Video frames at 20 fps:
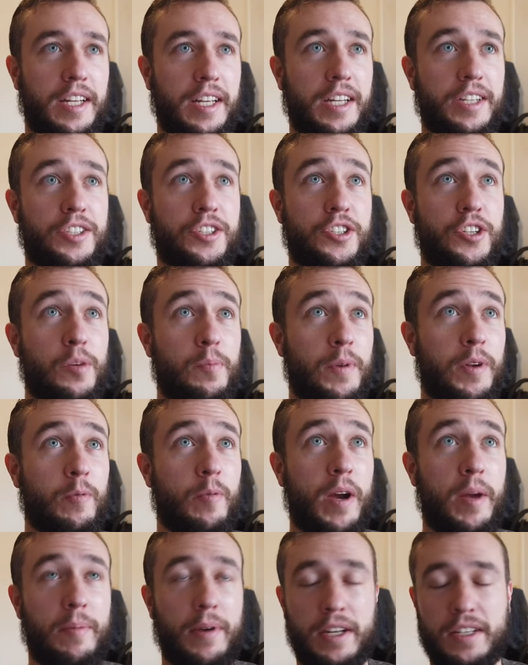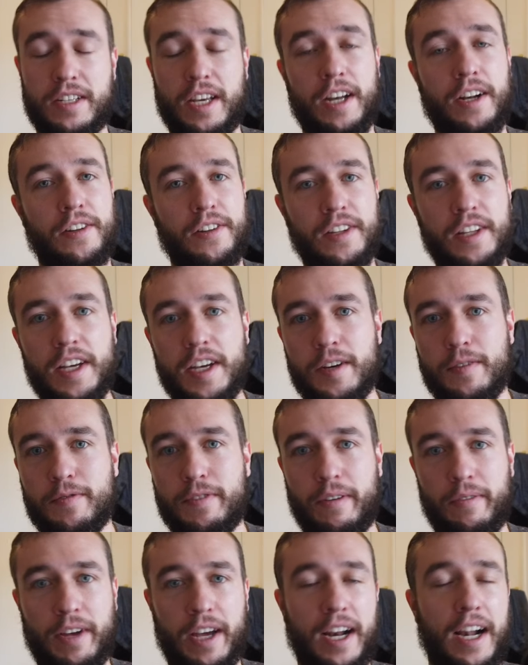it should be way better. It's got a
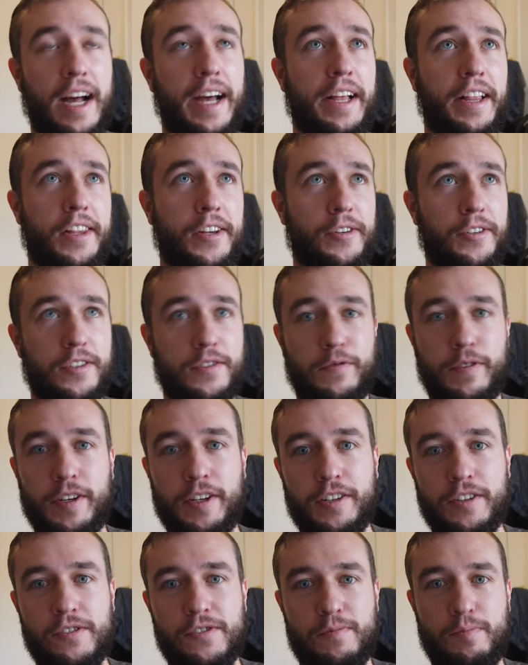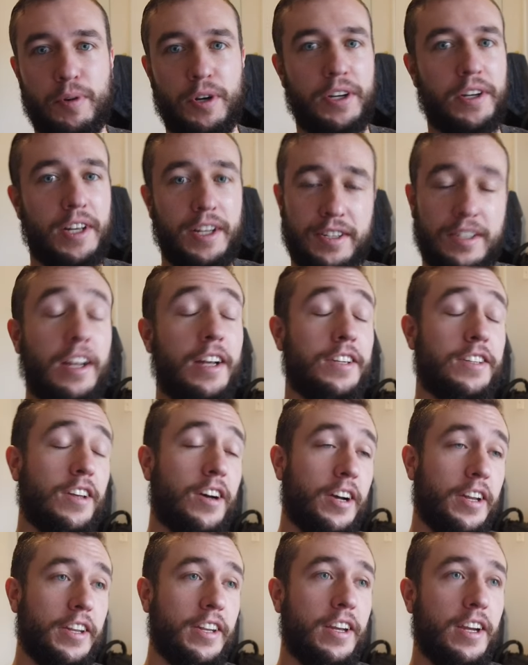lift. I've got high clearance fenders, but it's not
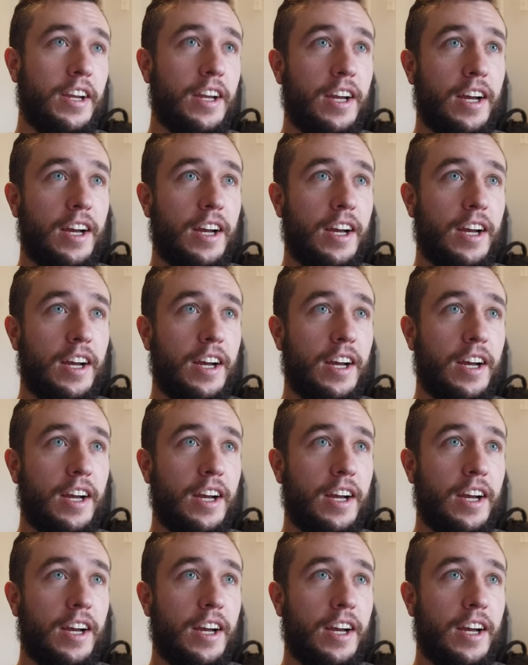done.